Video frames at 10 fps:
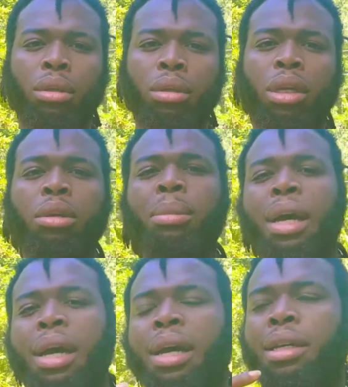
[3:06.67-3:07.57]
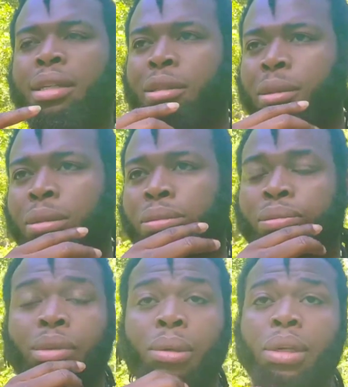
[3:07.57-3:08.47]
Then you might ask,
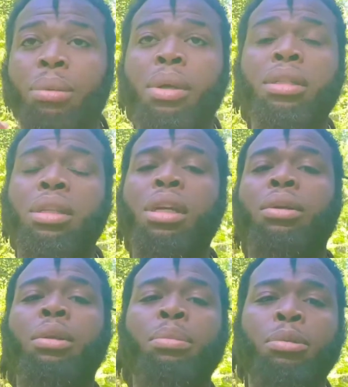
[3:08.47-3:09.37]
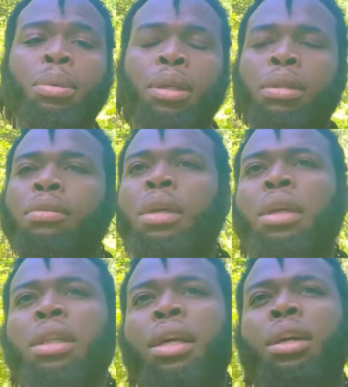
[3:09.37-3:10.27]
well, what is that healthy perspective?
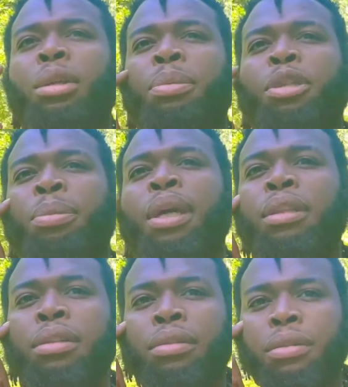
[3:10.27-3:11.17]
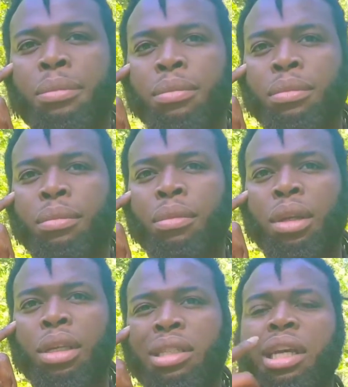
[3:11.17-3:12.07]
The healthy perspective
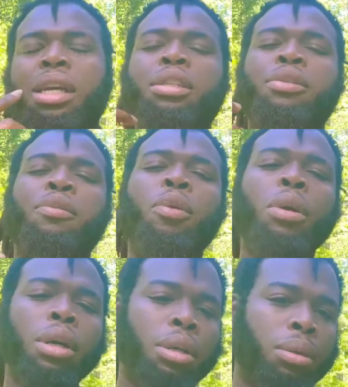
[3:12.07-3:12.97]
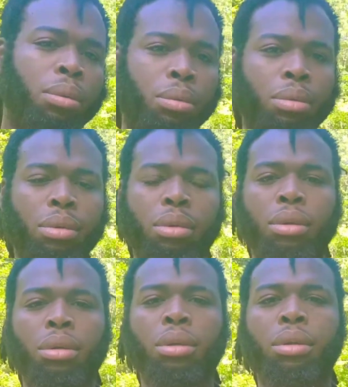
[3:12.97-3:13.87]
is that it's for you,
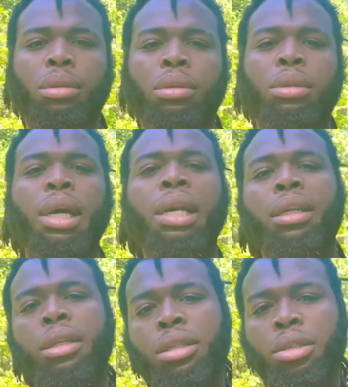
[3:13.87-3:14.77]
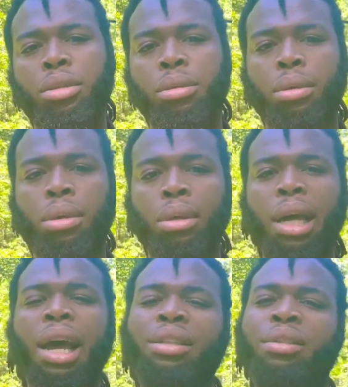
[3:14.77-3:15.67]
not against you.
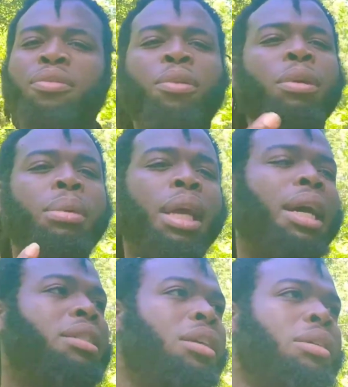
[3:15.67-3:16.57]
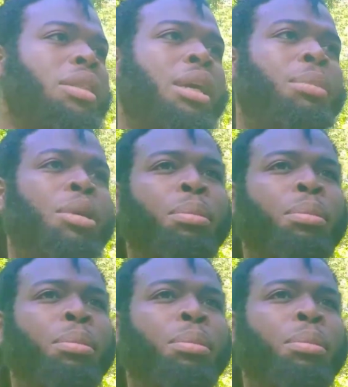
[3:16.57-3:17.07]
How's it for me? How's all this happening?